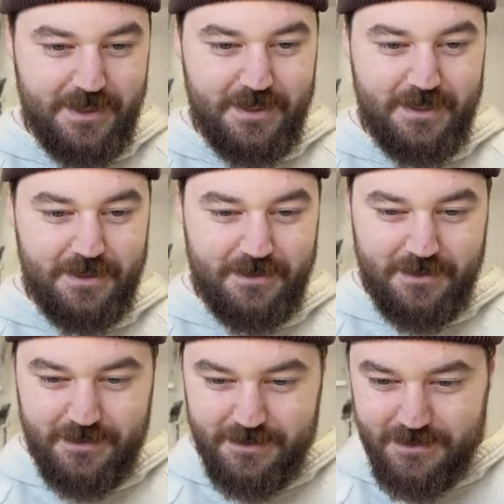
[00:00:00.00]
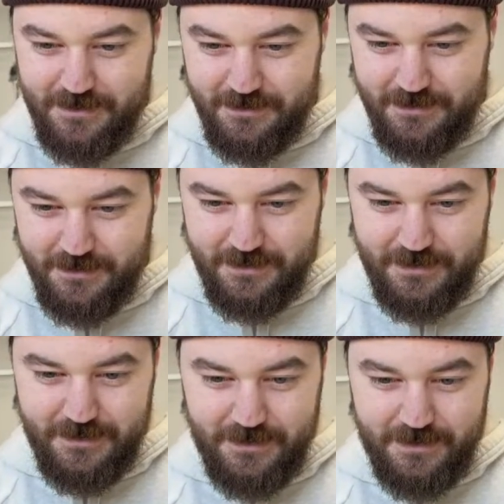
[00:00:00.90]

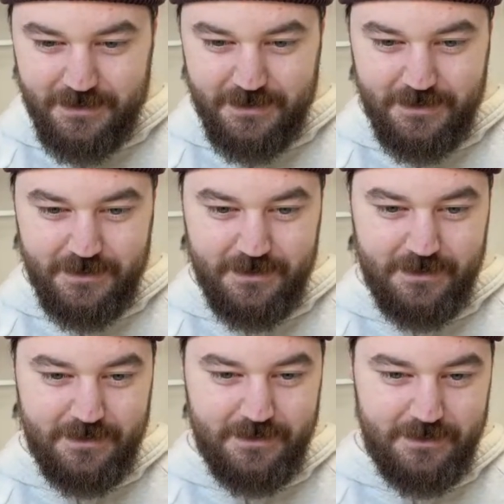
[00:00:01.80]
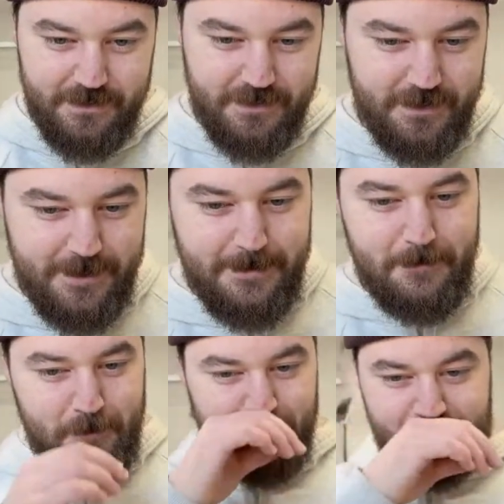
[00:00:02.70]

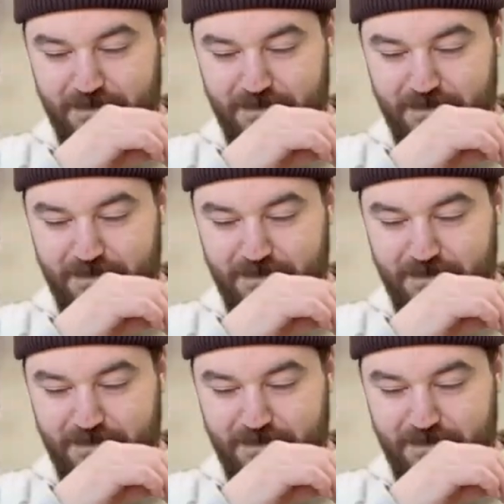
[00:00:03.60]
No one is speaking in this clip.